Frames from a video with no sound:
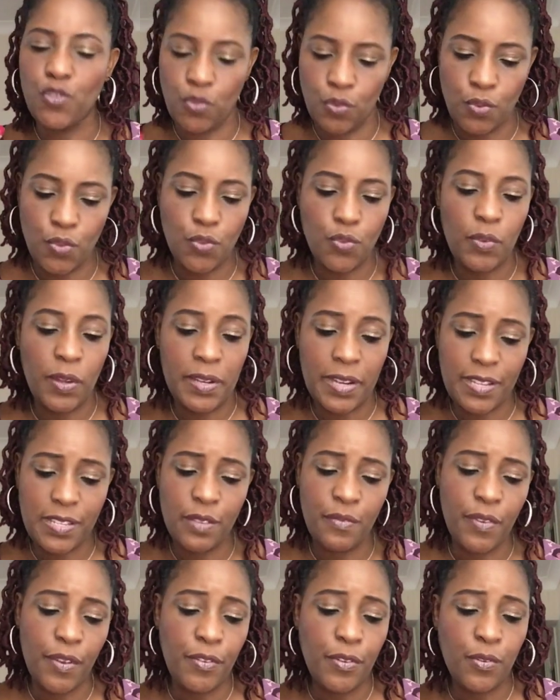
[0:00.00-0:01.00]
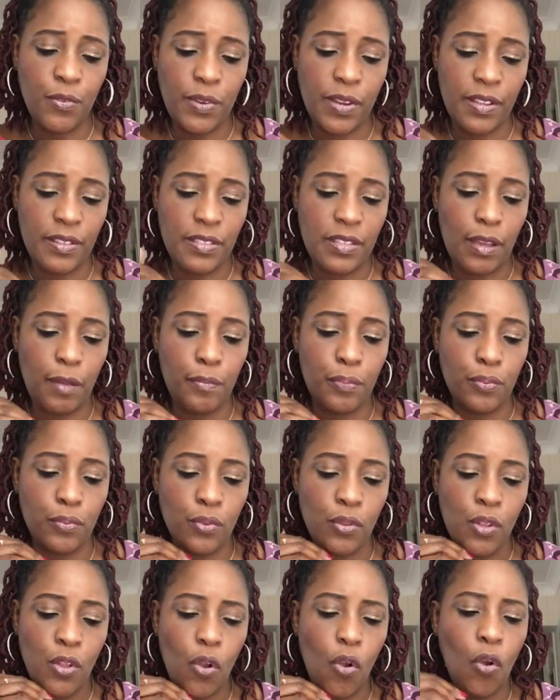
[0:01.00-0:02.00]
to you. And that's a very good example.